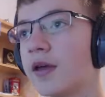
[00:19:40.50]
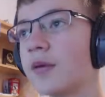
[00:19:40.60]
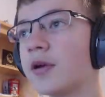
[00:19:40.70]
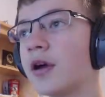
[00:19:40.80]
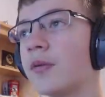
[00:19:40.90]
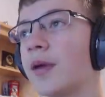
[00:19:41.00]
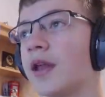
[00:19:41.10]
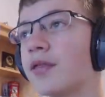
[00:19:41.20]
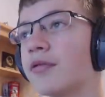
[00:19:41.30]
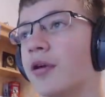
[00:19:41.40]
we go, we made
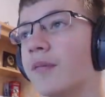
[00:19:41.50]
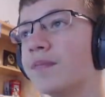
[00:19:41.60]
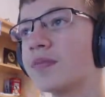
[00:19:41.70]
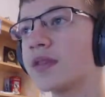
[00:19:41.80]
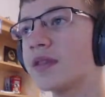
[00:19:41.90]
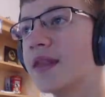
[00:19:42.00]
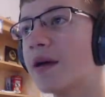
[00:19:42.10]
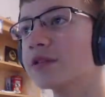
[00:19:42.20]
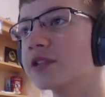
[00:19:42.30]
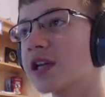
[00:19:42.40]
it through. That
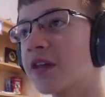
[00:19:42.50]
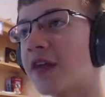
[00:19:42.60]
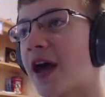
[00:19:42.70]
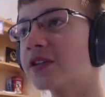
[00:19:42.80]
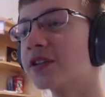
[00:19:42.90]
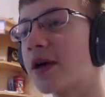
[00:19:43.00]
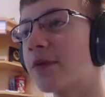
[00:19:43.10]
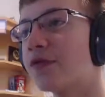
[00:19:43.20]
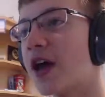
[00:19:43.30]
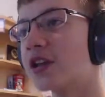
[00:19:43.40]
was like 1,000 times
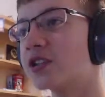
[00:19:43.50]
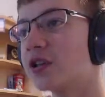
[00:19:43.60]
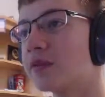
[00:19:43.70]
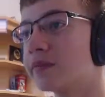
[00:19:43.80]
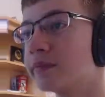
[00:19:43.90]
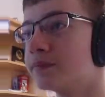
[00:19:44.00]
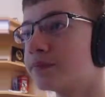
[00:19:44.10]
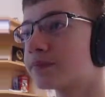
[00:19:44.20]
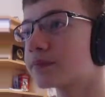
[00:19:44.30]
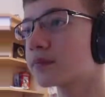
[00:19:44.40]
faster.
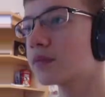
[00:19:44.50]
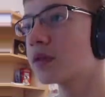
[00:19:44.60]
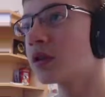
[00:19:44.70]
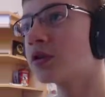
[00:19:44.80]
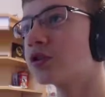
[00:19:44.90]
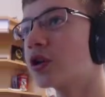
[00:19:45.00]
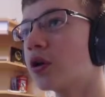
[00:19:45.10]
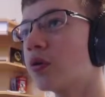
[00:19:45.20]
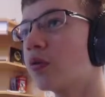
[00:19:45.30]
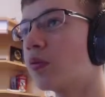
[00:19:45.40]

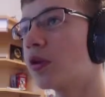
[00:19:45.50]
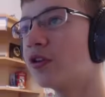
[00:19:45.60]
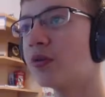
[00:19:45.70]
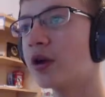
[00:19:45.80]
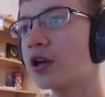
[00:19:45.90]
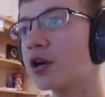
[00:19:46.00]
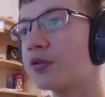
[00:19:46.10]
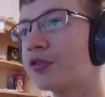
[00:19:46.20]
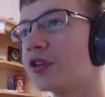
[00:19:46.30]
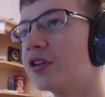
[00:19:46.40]
So whether you want to go
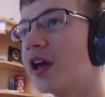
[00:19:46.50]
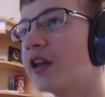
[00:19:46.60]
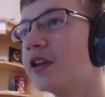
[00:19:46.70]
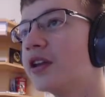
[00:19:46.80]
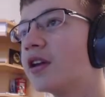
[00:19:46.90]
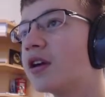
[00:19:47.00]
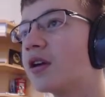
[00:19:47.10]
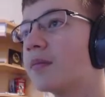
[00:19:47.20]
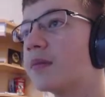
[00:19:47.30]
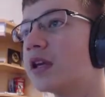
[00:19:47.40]
with the intended,
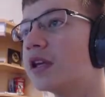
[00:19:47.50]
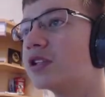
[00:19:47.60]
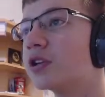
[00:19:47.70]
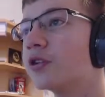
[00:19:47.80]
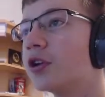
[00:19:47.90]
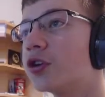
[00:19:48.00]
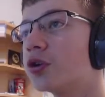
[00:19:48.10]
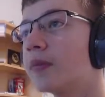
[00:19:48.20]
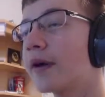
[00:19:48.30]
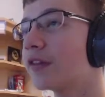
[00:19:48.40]
easier to do
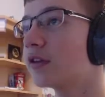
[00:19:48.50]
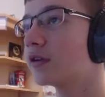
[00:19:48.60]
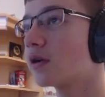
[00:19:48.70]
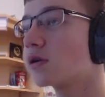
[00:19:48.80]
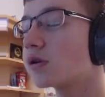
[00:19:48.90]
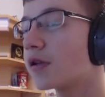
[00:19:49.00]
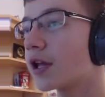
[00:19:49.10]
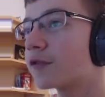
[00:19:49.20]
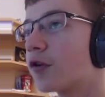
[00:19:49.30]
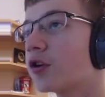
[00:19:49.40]
method,
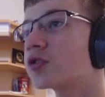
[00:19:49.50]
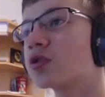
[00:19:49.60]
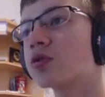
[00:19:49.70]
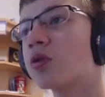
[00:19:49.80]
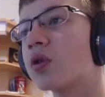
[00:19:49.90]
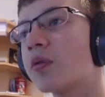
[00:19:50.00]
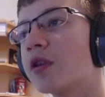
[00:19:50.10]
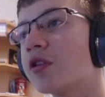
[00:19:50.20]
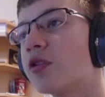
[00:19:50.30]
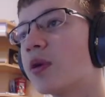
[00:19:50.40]
that's first, or whether
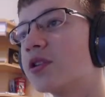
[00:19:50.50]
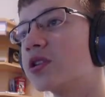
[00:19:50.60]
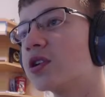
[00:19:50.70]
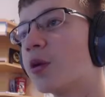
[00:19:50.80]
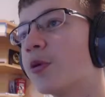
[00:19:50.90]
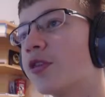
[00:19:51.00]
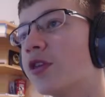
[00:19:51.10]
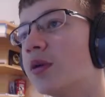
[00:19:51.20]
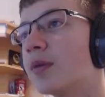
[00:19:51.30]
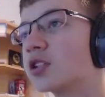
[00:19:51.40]
you want to go with
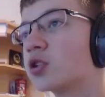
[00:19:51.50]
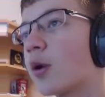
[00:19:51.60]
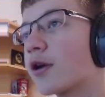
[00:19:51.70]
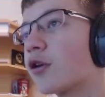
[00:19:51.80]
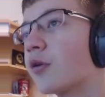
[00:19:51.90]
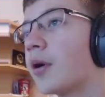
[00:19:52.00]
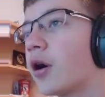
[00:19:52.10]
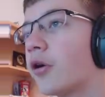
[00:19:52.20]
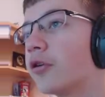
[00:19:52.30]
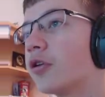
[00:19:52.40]
the much quicker but
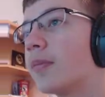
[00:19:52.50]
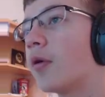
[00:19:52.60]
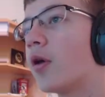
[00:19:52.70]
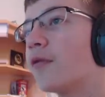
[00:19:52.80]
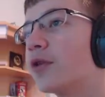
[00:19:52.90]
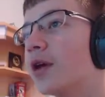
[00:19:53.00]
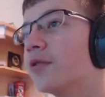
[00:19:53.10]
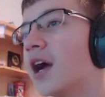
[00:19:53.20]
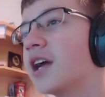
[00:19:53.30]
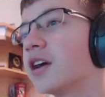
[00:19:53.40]
harder to pull off without
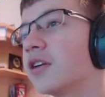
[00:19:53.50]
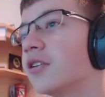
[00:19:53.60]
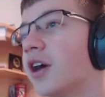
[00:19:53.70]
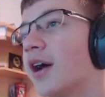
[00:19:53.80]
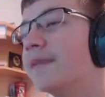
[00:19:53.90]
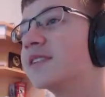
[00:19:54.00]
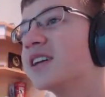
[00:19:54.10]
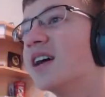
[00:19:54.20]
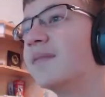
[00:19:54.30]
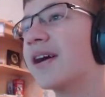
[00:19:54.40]
dying 100 times
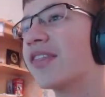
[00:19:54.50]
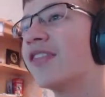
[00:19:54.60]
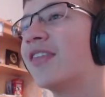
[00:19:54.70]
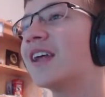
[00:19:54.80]
method that I